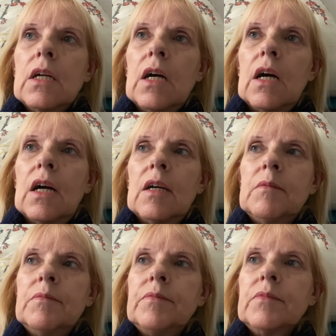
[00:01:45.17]

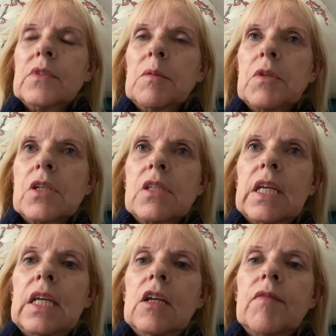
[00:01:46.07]
Um, I'm just
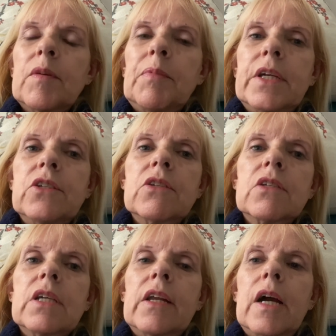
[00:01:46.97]
thinking of the places
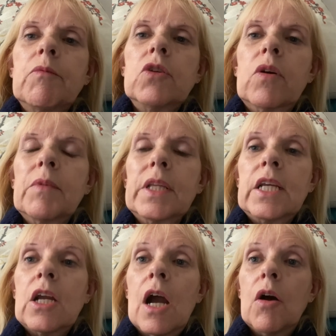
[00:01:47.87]
that I would normally
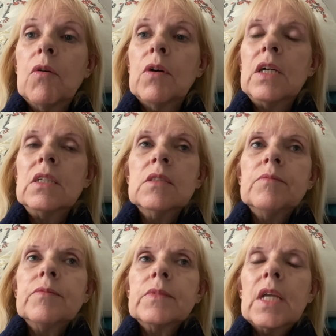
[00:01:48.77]
go
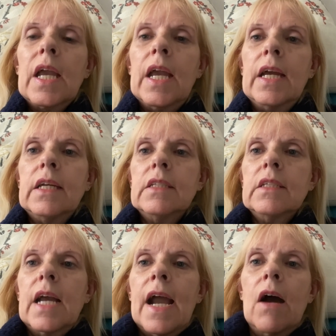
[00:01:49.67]
and
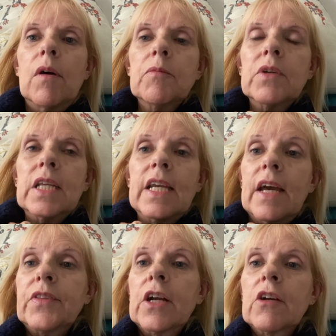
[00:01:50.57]
how I'm going to
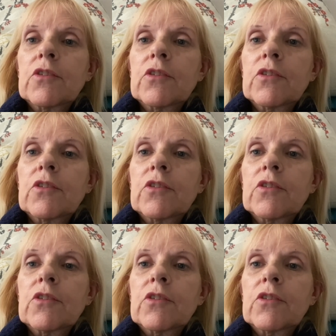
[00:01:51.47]
get there.